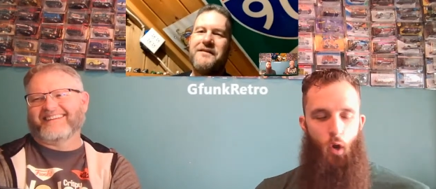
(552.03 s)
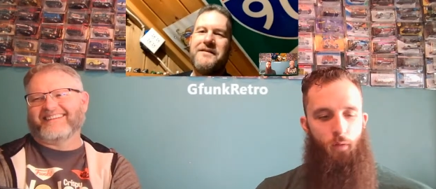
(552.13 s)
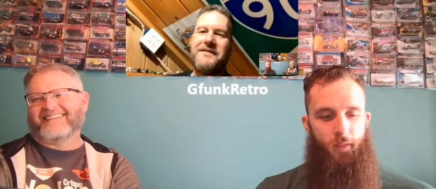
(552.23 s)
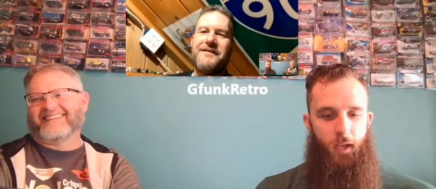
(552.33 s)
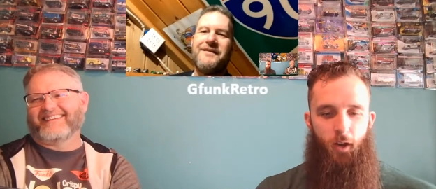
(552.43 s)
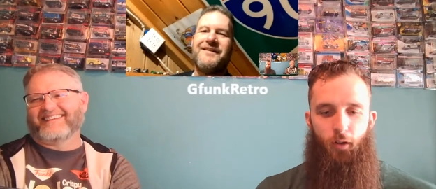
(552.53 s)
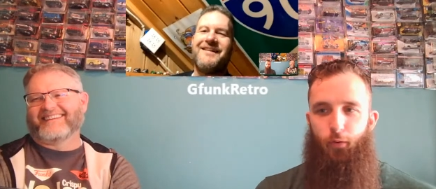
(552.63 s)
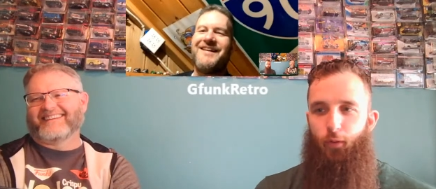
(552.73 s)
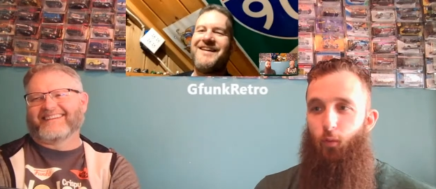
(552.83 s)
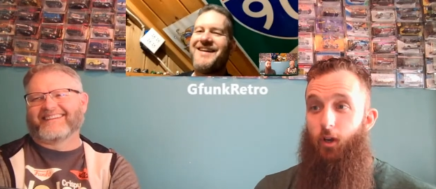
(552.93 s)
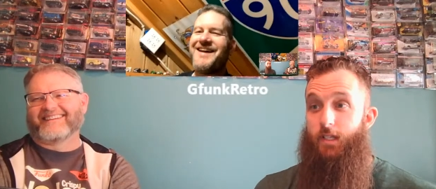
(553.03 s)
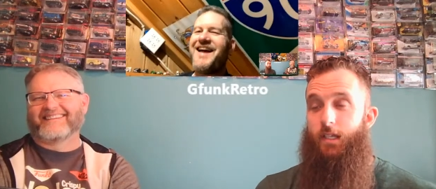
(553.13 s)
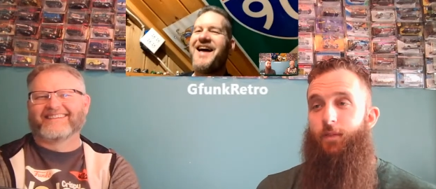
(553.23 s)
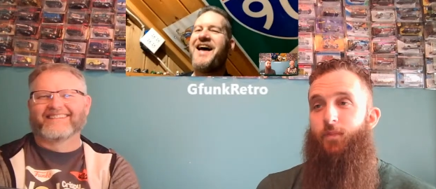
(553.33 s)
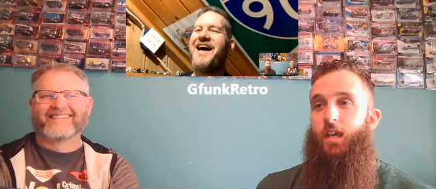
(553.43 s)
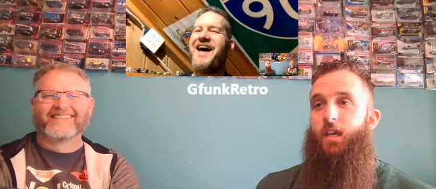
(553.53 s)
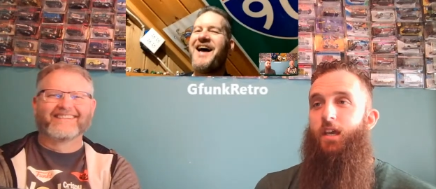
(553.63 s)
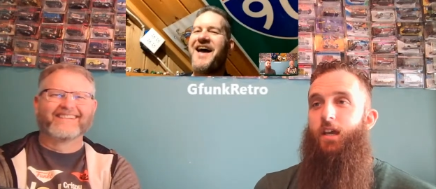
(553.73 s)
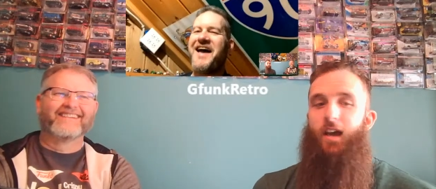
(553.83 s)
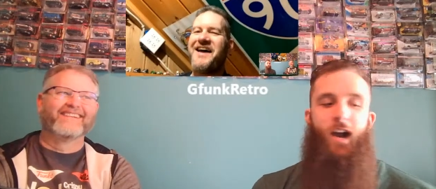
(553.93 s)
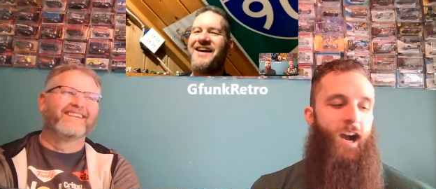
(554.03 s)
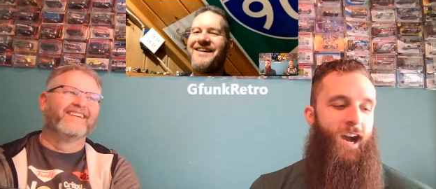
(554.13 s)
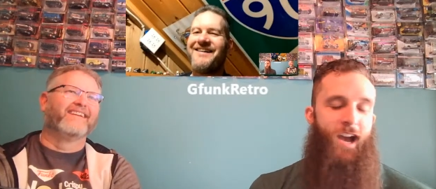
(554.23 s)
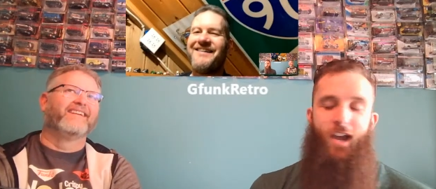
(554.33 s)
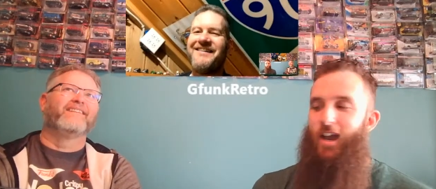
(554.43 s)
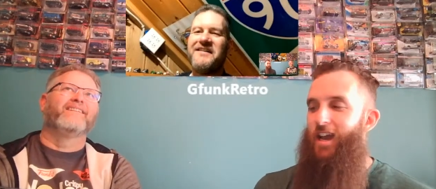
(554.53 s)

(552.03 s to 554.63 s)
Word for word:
Speaker 1: over the hill through the woods. Uh,